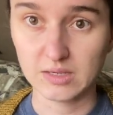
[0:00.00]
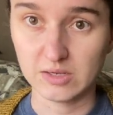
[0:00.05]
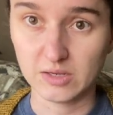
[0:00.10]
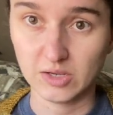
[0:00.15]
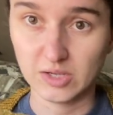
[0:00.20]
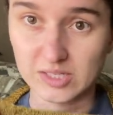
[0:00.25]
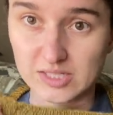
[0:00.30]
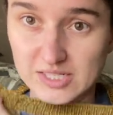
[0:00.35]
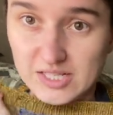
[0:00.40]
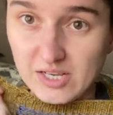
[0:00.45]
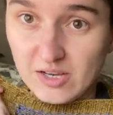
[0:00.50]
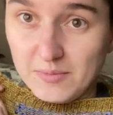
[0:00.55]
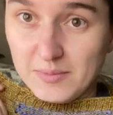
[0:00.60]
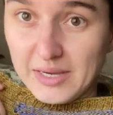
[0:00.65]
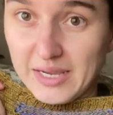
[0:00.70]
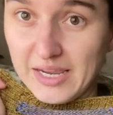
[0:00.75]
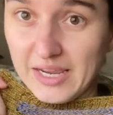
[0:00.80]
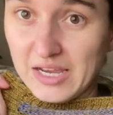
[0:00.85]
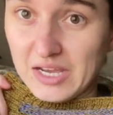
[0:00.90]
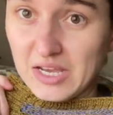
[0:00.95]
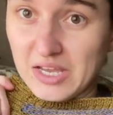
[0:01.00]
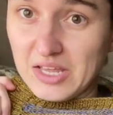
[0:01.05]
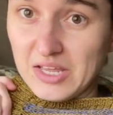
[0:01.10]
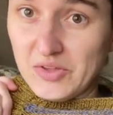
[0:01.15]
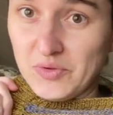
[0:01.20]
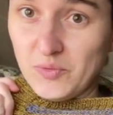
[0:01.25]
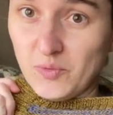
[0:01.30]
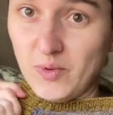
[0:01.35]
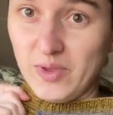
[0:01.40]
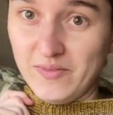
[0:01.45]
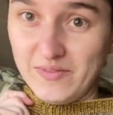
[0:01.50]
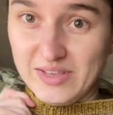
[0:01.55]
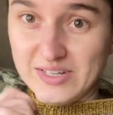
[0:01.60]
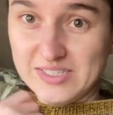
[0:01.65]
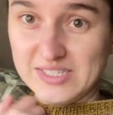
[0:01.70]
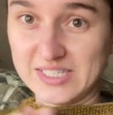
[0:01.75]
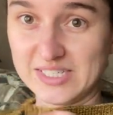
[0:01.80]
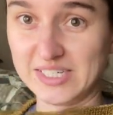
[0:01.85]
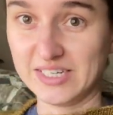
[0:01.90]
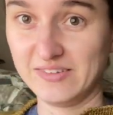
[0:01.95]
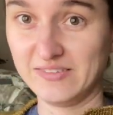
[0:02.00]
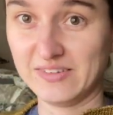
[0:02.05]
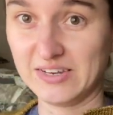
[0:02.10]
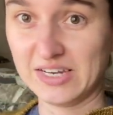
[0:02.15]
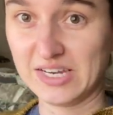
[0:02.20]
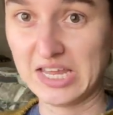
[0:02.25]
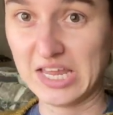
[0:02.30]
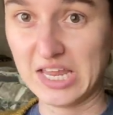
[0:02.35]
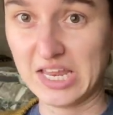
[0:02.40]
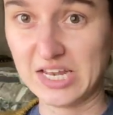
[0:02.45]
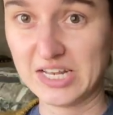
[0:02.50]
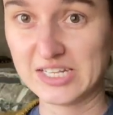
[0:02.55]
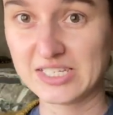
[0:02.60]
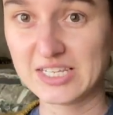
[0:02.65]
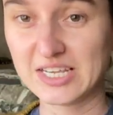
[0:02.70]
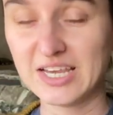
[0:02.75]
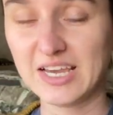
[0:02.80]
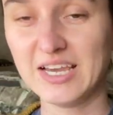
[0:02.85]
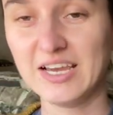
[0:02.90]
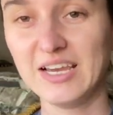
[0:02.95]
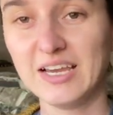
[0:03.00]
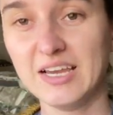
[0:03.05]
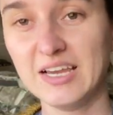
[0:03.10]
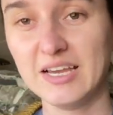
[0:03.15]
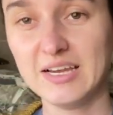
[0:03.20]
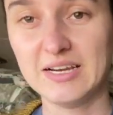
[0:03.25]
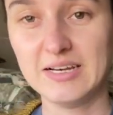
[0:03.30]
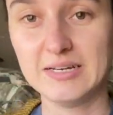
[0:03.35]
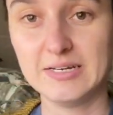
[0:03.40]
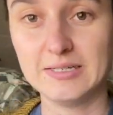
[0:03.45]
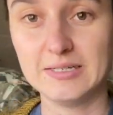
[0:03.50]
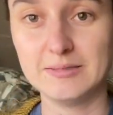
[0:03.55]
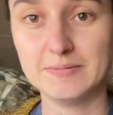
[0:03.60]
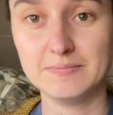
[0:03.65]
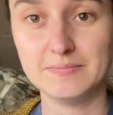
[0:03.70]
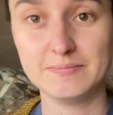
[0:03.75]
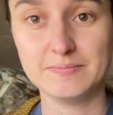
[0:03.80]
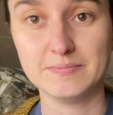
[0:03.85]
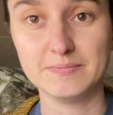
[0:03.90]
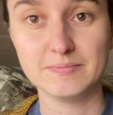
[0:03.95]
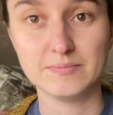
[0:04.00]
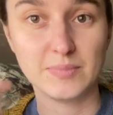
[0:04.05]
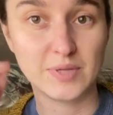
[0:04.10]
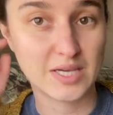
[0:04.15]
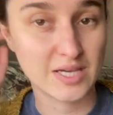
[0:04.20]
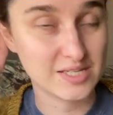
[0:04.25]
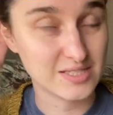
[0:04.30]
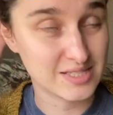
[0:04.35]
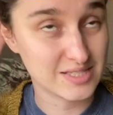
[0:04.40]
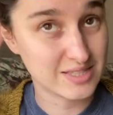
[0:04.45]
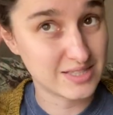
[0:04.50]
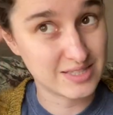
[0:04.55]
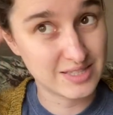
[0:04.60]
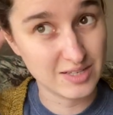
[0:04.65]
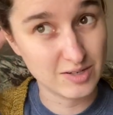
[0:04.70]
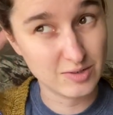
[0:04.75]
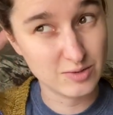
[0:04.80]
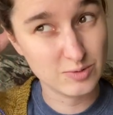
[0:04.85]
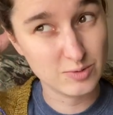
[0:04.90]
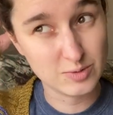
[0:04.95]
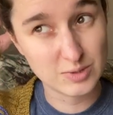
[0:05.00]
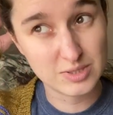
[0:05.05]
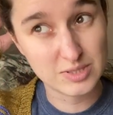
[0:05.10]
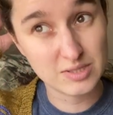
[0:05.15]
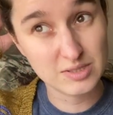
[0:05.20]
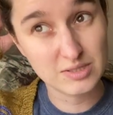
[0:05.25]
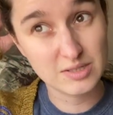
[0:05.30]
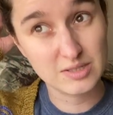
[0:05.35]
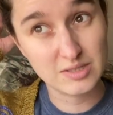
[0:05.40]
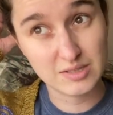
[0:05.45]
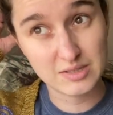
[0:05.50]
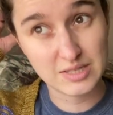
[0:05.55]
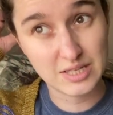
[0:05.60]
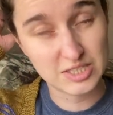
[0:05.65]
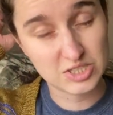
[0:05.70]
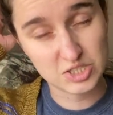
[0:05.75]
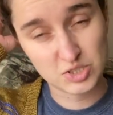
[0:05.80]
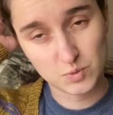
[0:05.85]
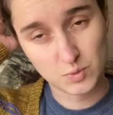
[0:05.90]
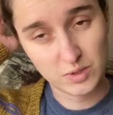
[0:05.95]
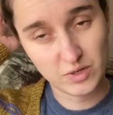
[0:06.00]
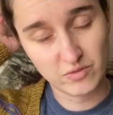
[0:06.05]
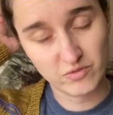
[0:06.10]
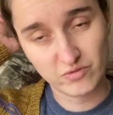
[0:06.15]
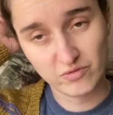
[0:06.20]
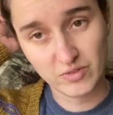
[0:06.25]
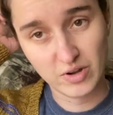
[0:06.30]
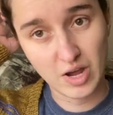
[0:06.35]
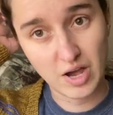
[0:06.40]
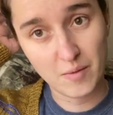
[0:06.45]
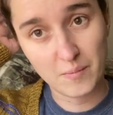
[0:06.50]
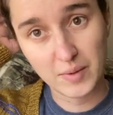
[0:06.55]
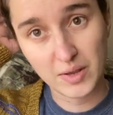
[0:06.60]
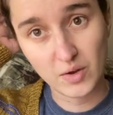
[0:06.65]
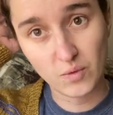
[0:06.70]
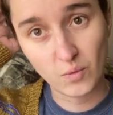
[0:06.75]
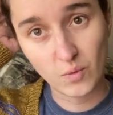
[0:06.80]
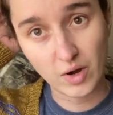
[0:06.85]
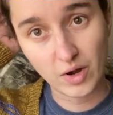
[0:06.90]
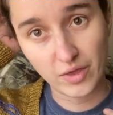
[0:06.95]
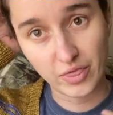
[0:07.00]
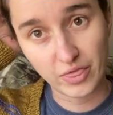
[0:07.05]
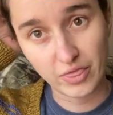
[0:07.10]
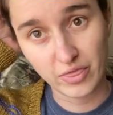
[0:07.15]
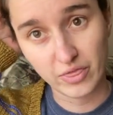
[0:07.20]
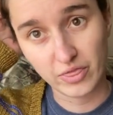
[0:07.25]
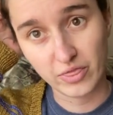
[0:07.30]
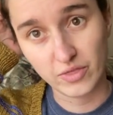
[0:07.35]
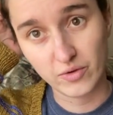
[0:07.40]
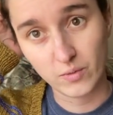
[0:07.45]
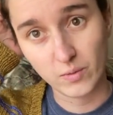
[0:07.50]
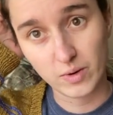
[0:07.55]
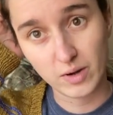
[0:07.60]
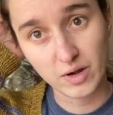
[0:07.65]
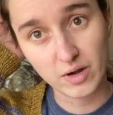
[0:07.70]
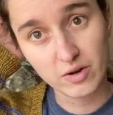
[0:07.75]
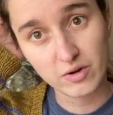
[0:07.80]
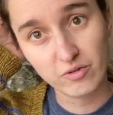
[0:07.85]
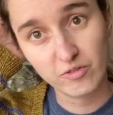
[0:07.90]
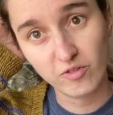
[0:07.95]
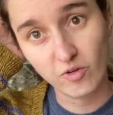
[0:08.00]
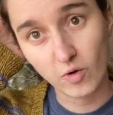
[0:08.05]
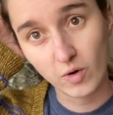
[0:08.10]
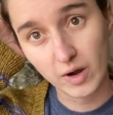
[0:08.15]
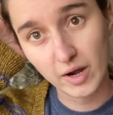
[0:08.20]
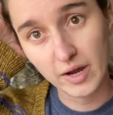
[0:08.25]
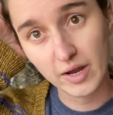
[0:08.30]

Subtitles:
You can see all my weaving Steven ends, because that just would have not been worth the work for